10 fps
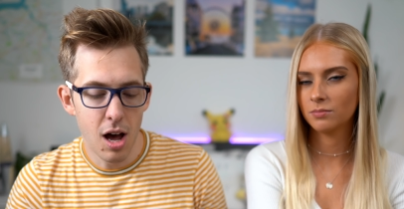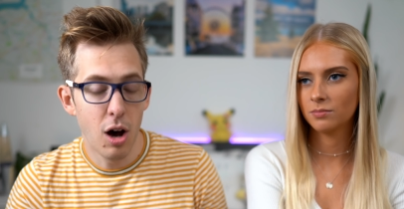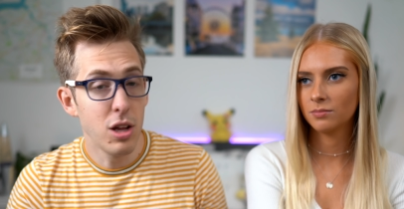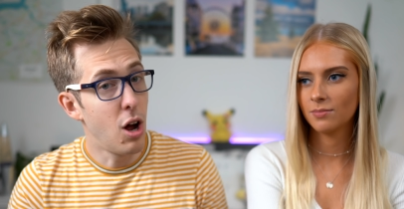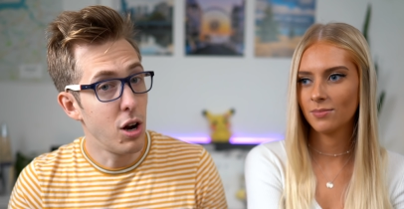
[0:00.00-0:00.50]

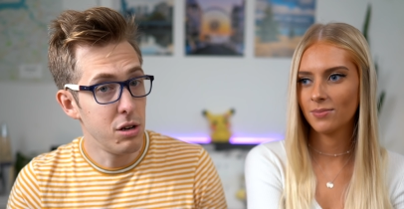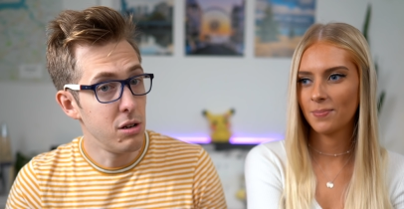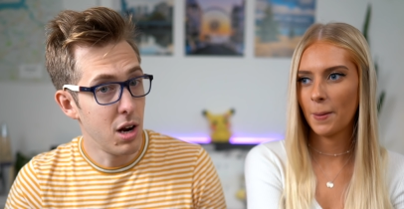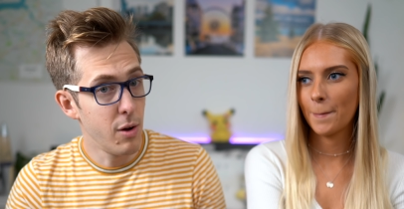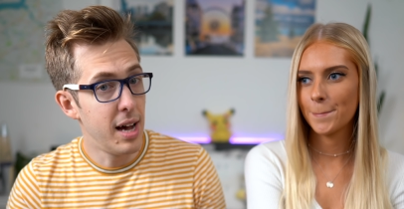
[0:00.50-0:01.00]
Speaker 1: Are
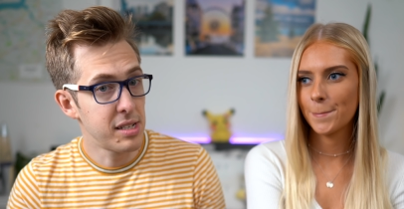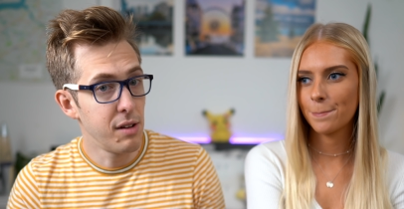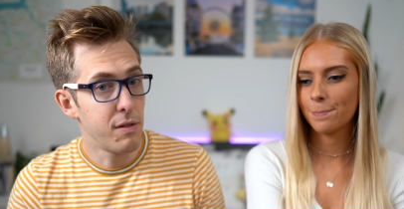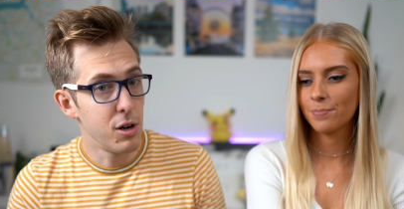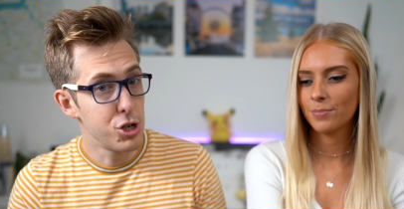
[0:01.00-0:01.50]
you
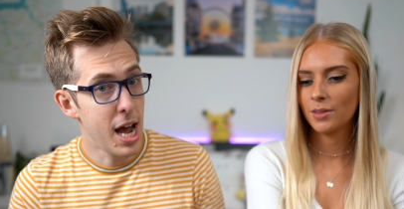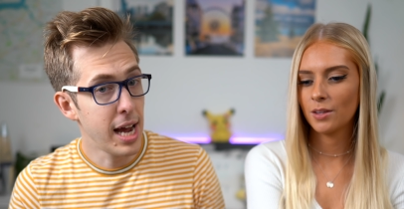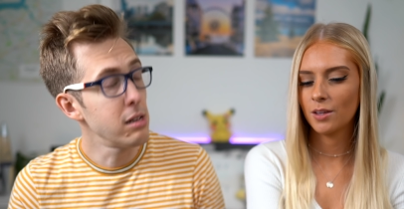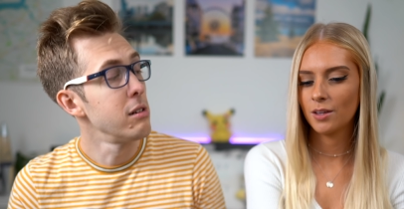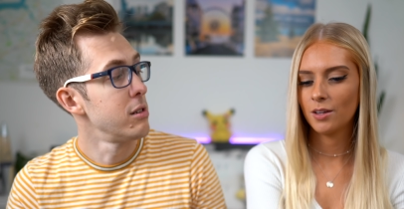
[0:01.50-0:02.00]
asking for a
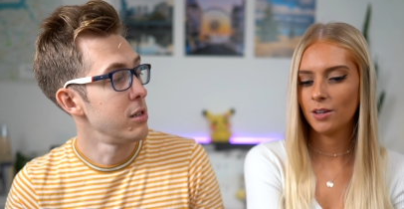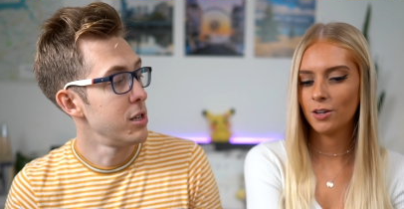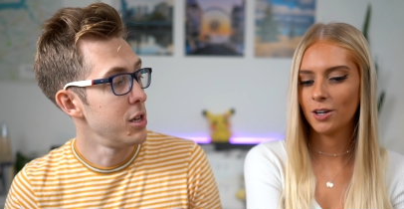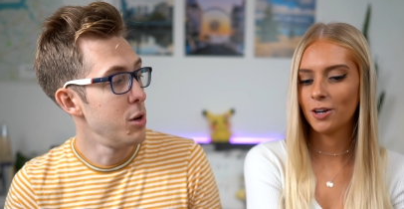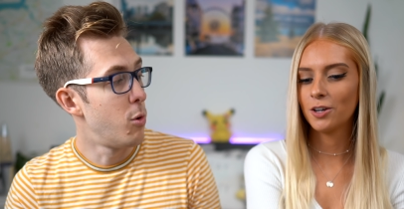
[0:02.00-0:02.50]
shag?
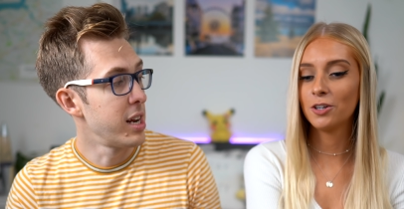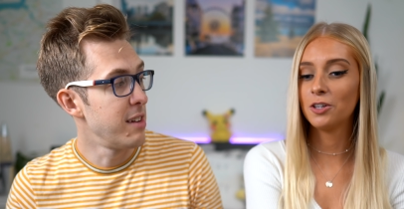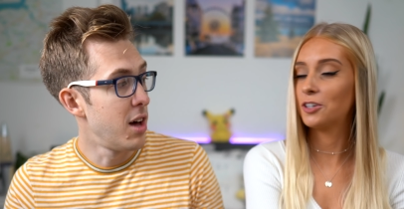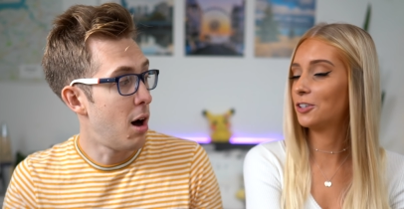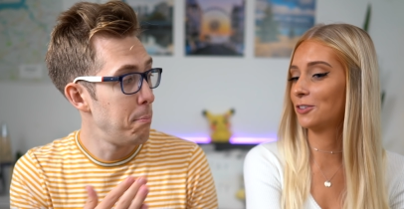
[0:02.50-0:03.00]
You want to
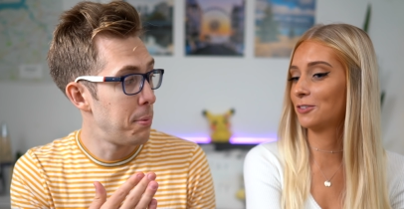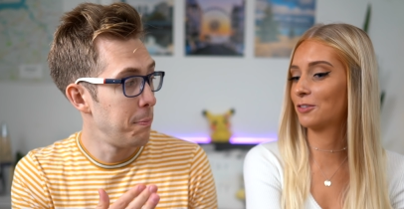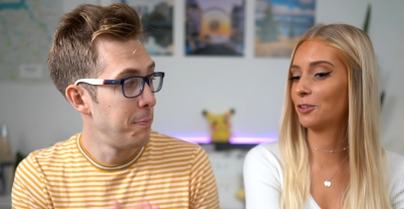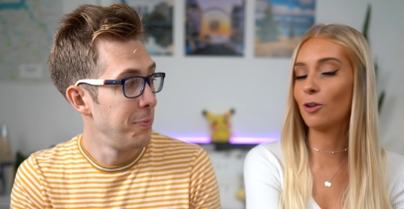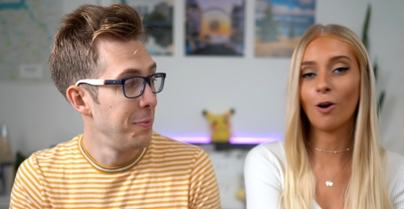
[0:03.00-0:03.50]
give the hump?
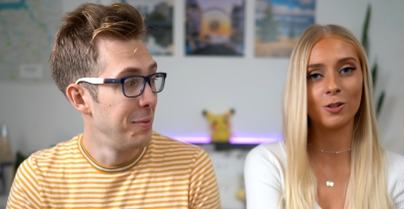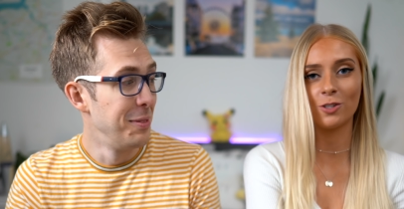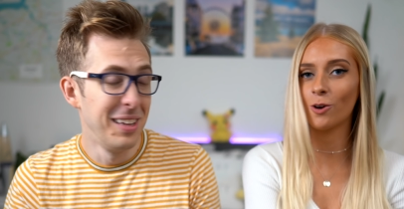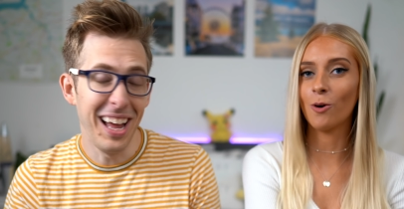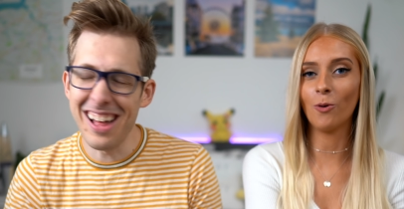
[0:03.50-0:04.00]
Speaker 2: Not
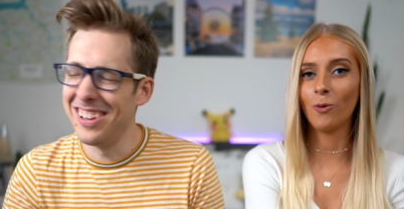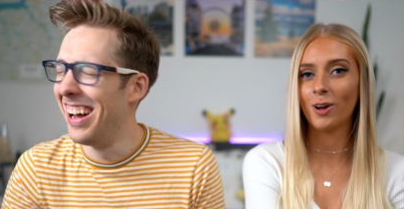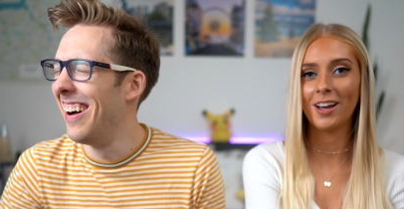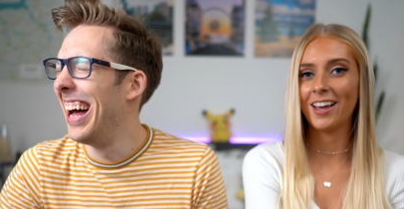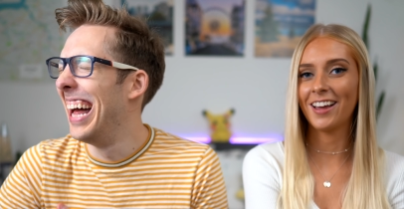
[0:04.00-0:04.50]
at all.
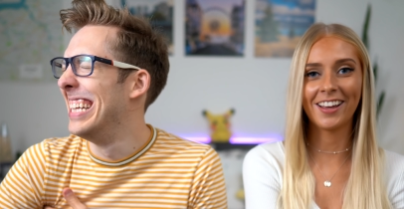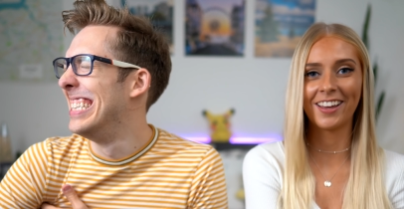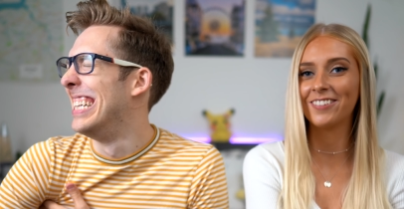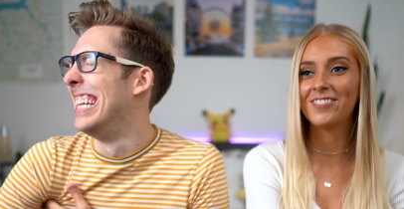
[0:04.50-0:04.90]
Oh. In